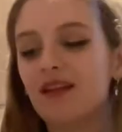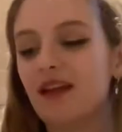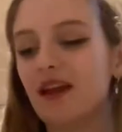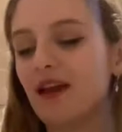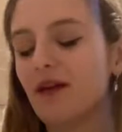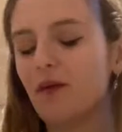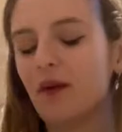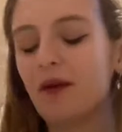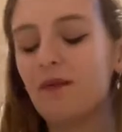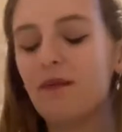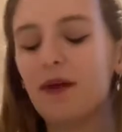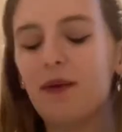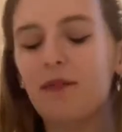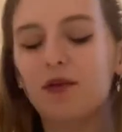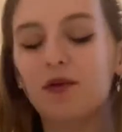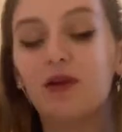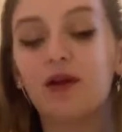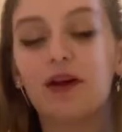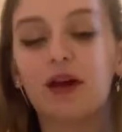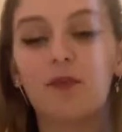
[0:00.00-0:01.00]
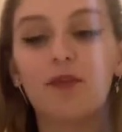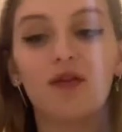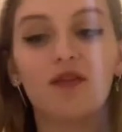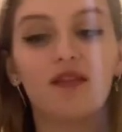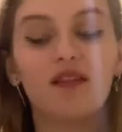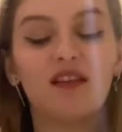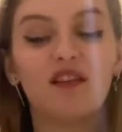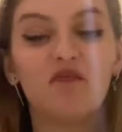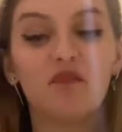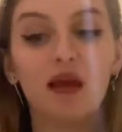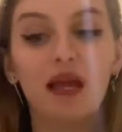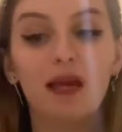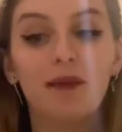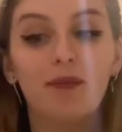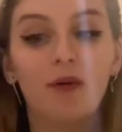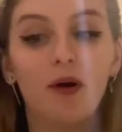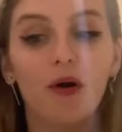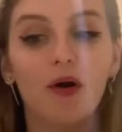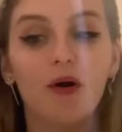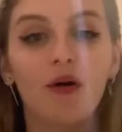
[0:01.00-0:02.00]
When people look at positive
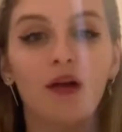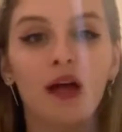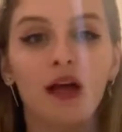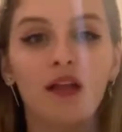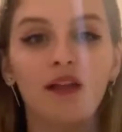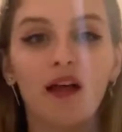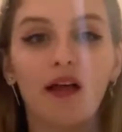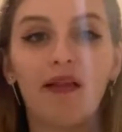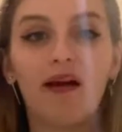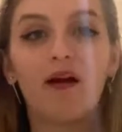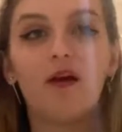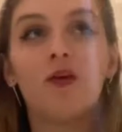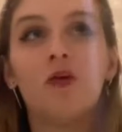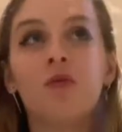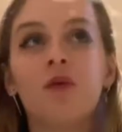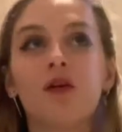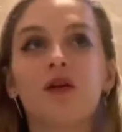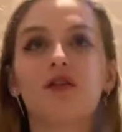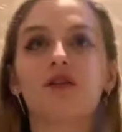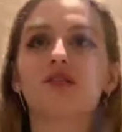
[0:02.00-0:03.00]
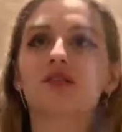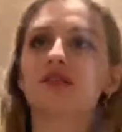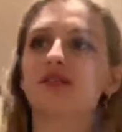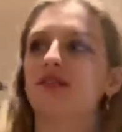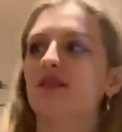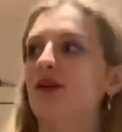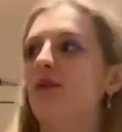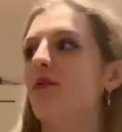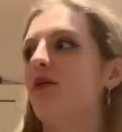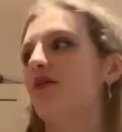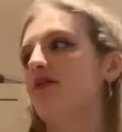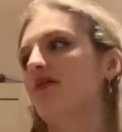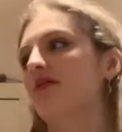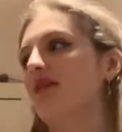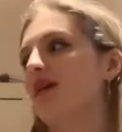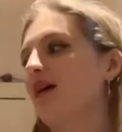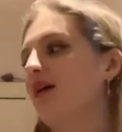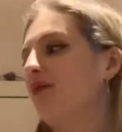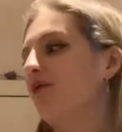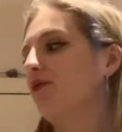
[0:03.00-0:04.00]
people, they're like, oh my god, she's so
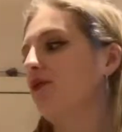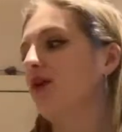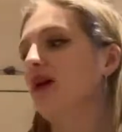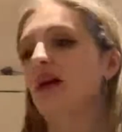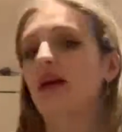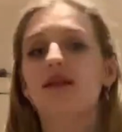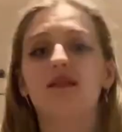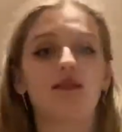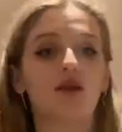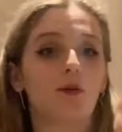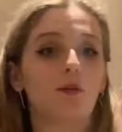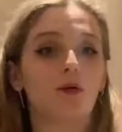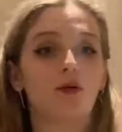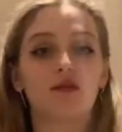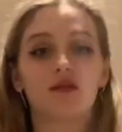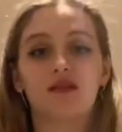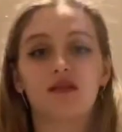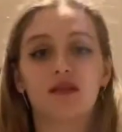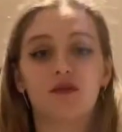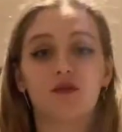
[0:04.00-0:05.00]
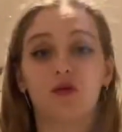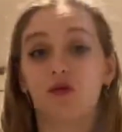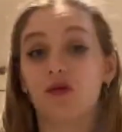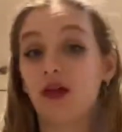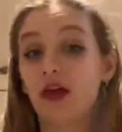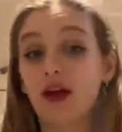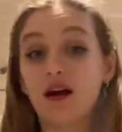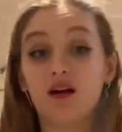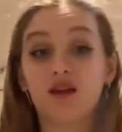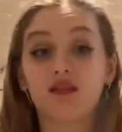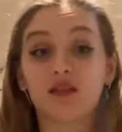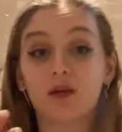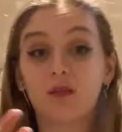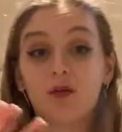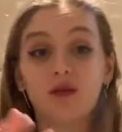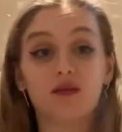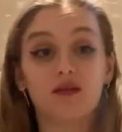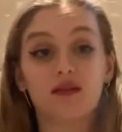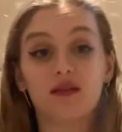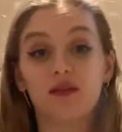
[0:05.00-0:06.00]
positive, or he's so positive, or they are so
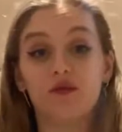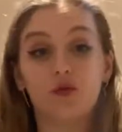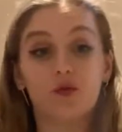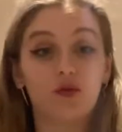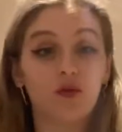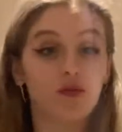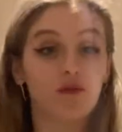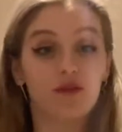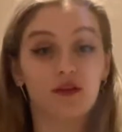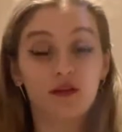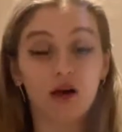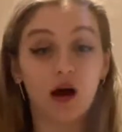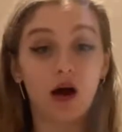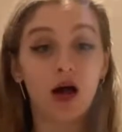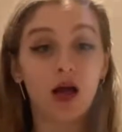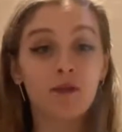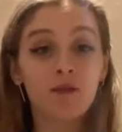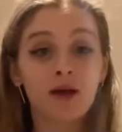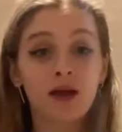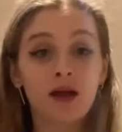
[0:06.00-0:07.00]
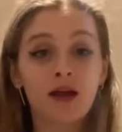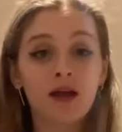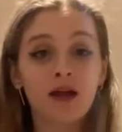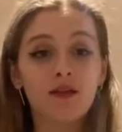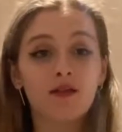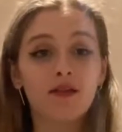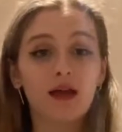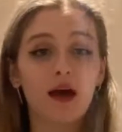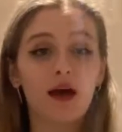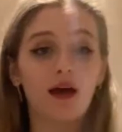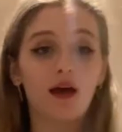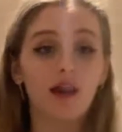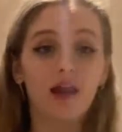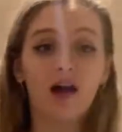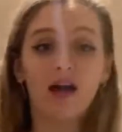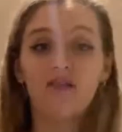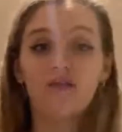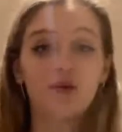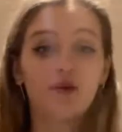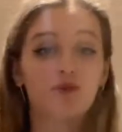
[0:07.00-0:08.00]
positive all of the time. Their
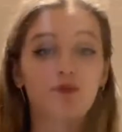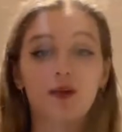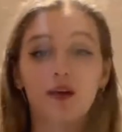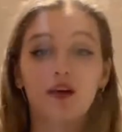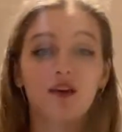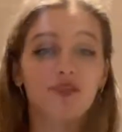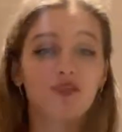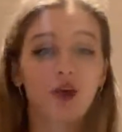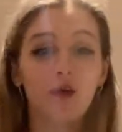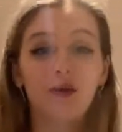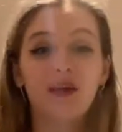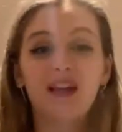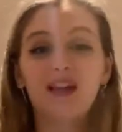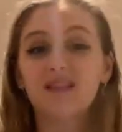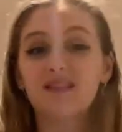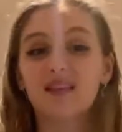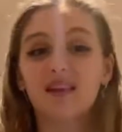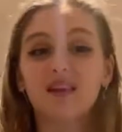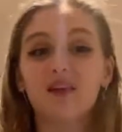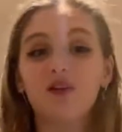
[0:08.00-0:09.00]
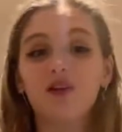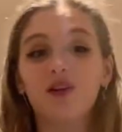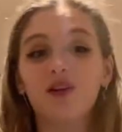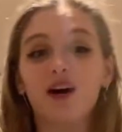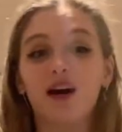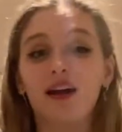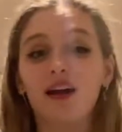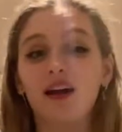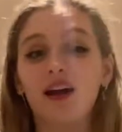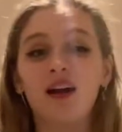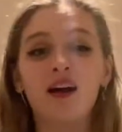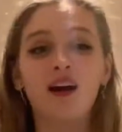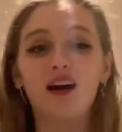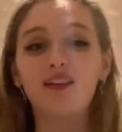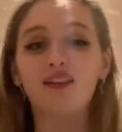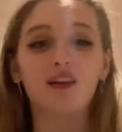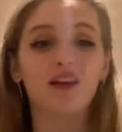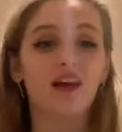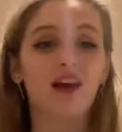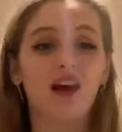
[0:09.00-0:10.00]
life must be like so easy, or like, I
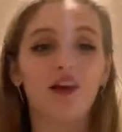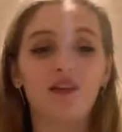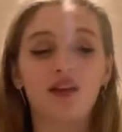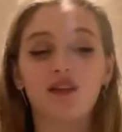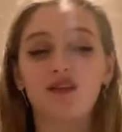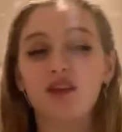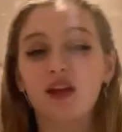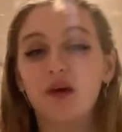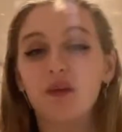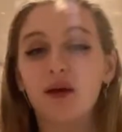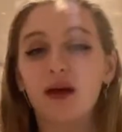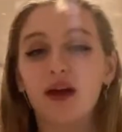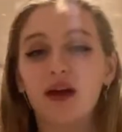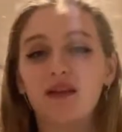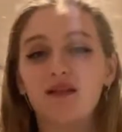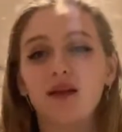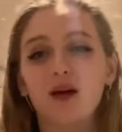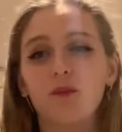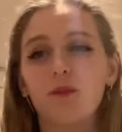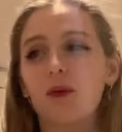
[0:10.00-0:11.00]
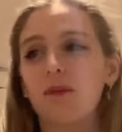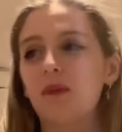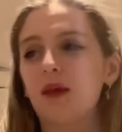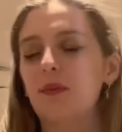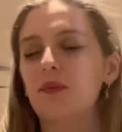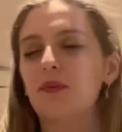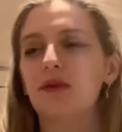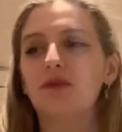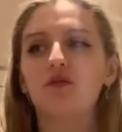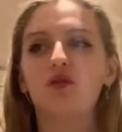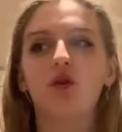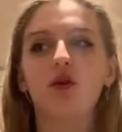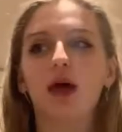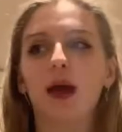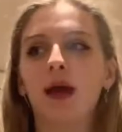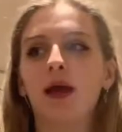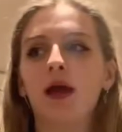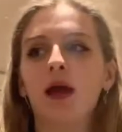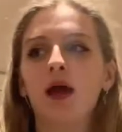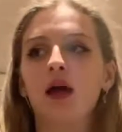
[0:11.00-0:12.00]
don't know how they do it. It's like when people have got
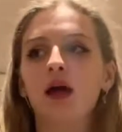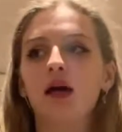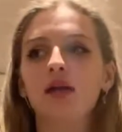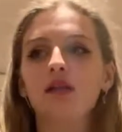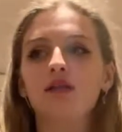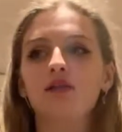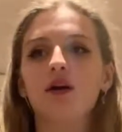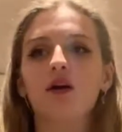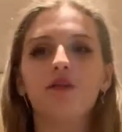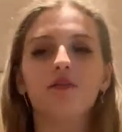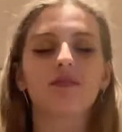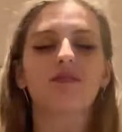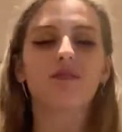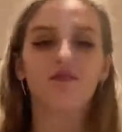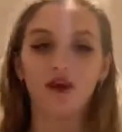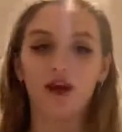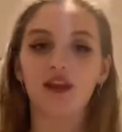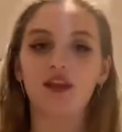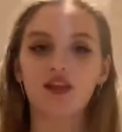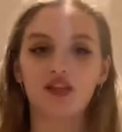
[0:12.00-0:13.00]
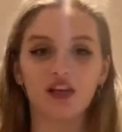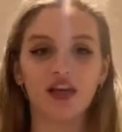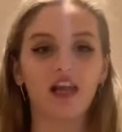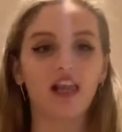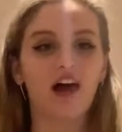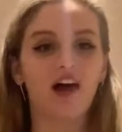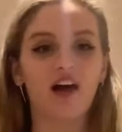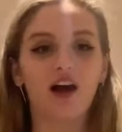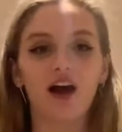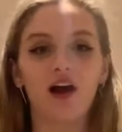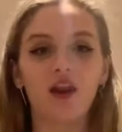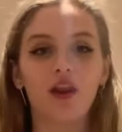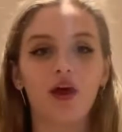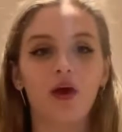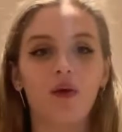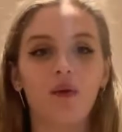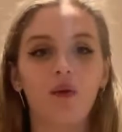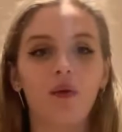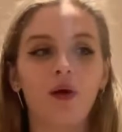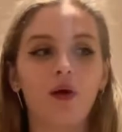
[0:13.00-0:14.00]
like tons of energy. Like, I
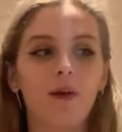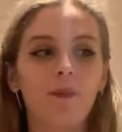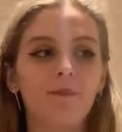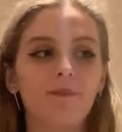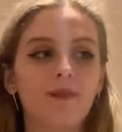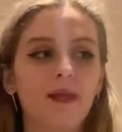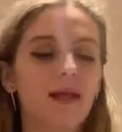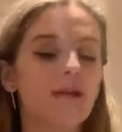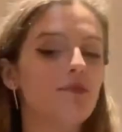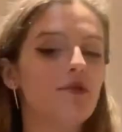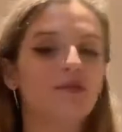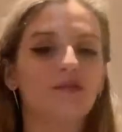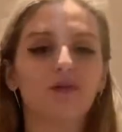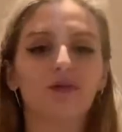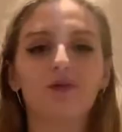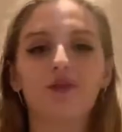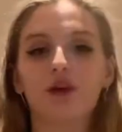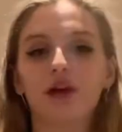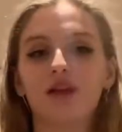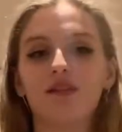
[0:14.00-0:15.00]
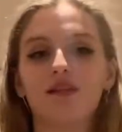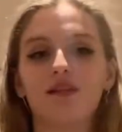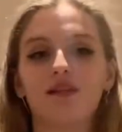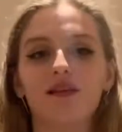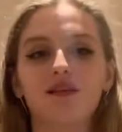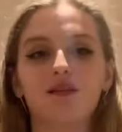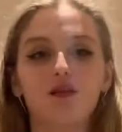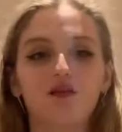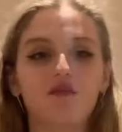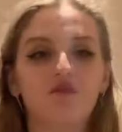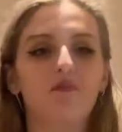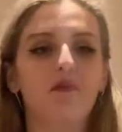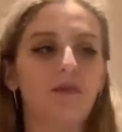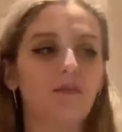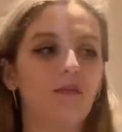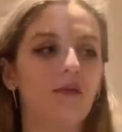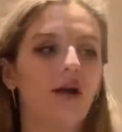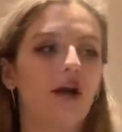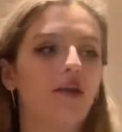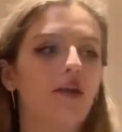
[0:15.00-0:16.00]
know in musical theatre, there's lots of
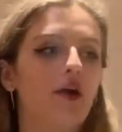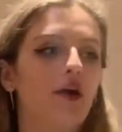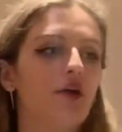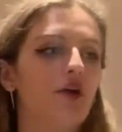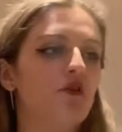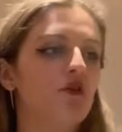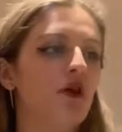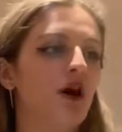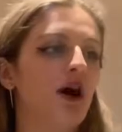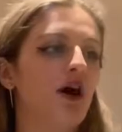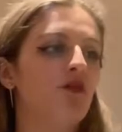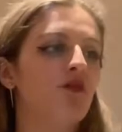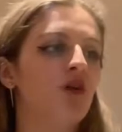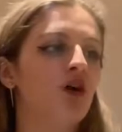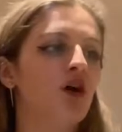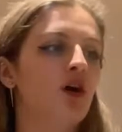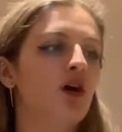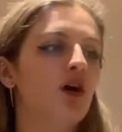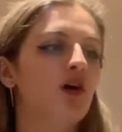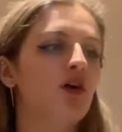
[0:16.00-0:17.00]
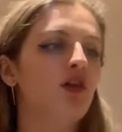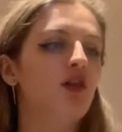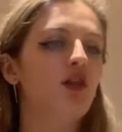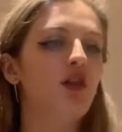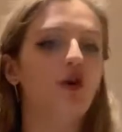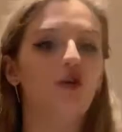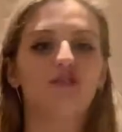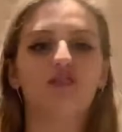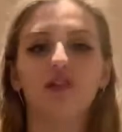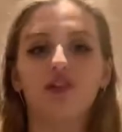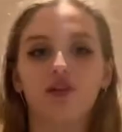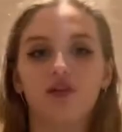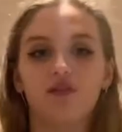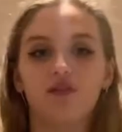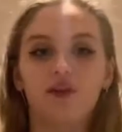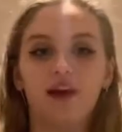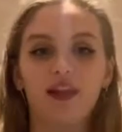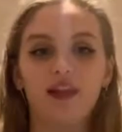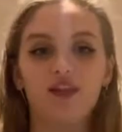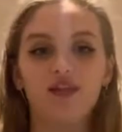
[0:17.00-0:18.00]
people that I know who have lots and lots
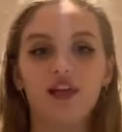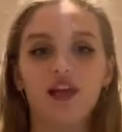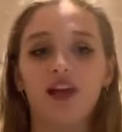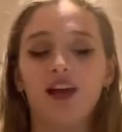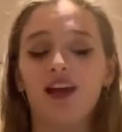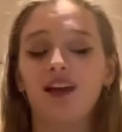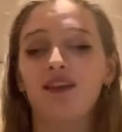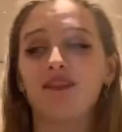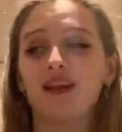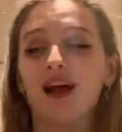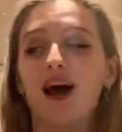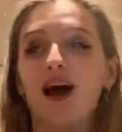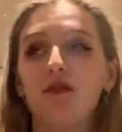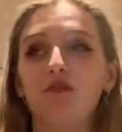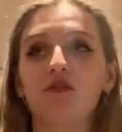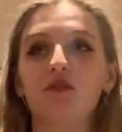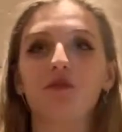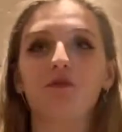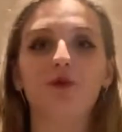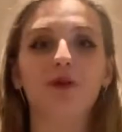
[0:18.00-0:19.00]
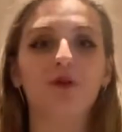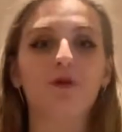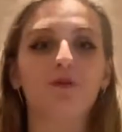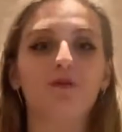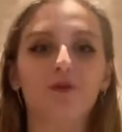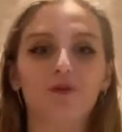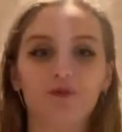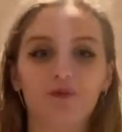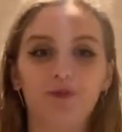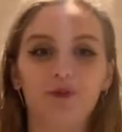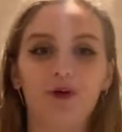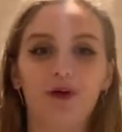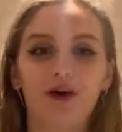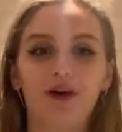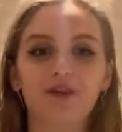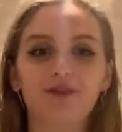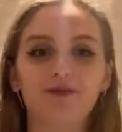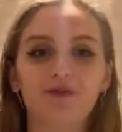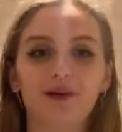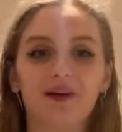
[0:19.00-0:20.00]
of energy, and it's absolutely beautiful to
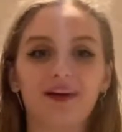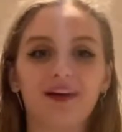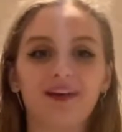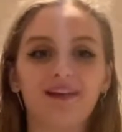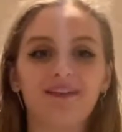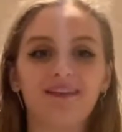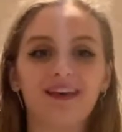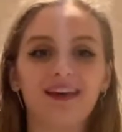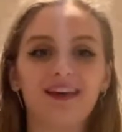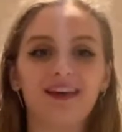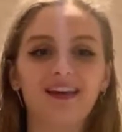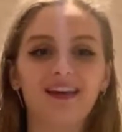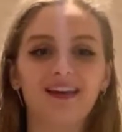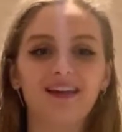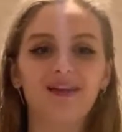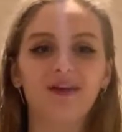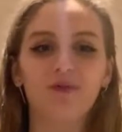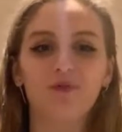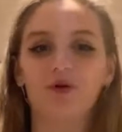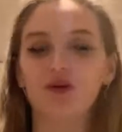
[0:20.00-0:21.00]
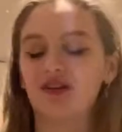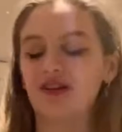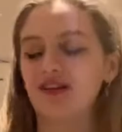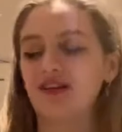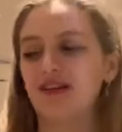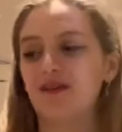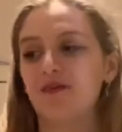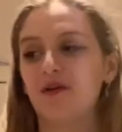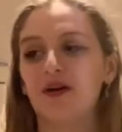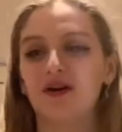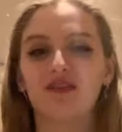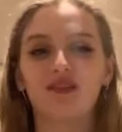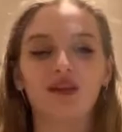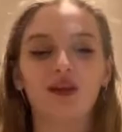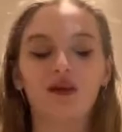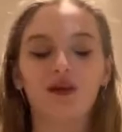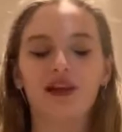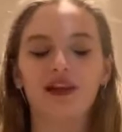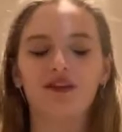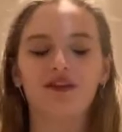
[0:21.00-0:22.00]
watch, because you're watching this person
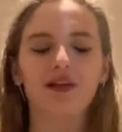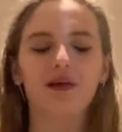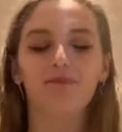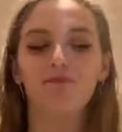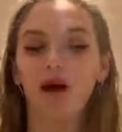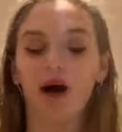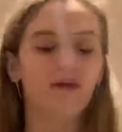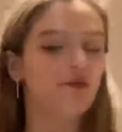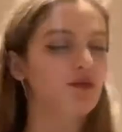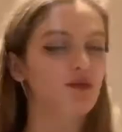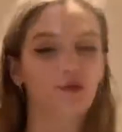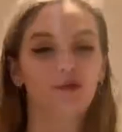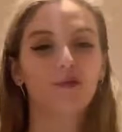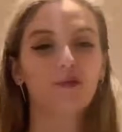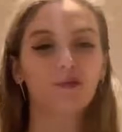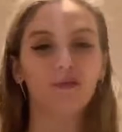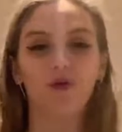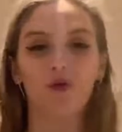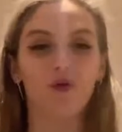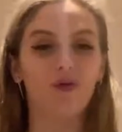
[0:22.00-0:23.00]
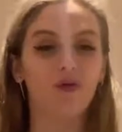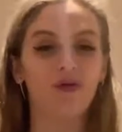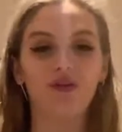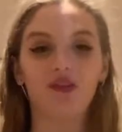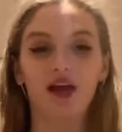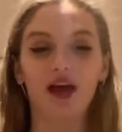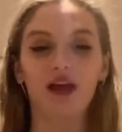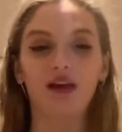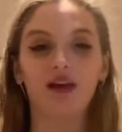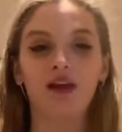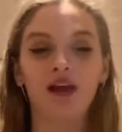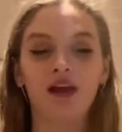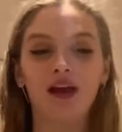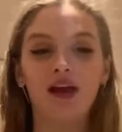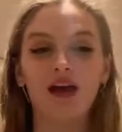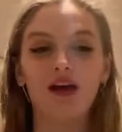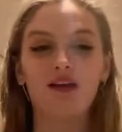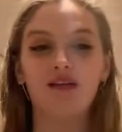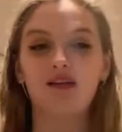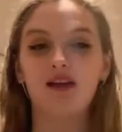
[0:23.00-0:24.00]
who literally bounces off the walls and
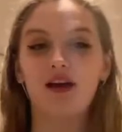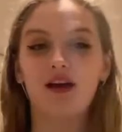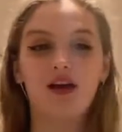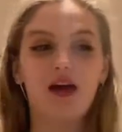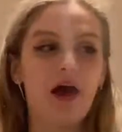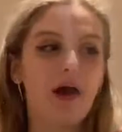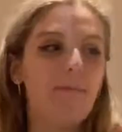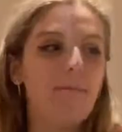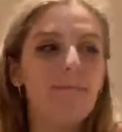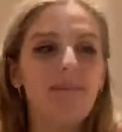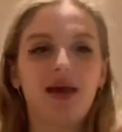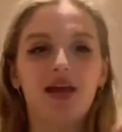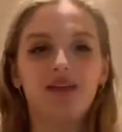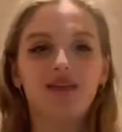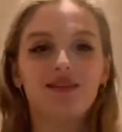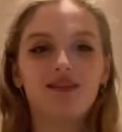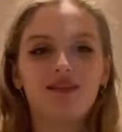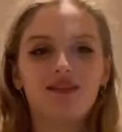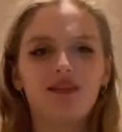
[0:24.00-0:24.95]
emits,